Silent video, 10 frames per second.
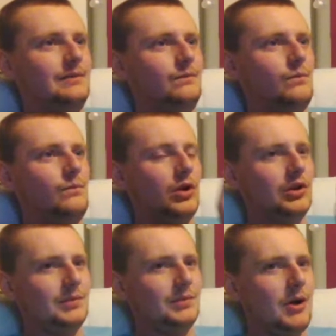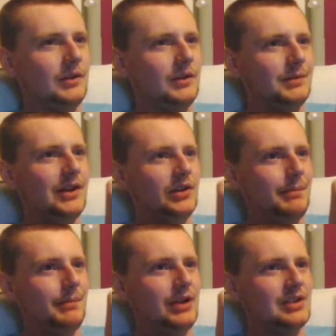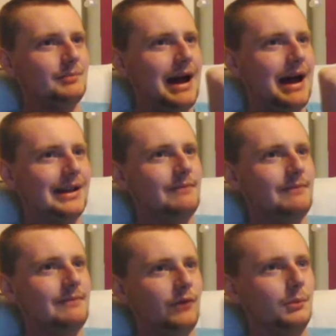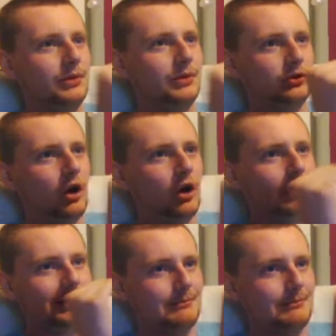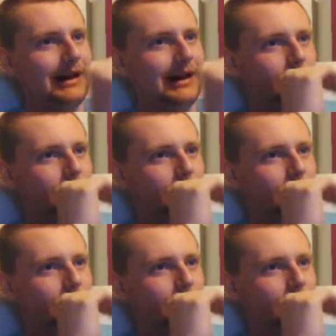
one of the smallest players on the pitch, is marking Fulham's tallest man.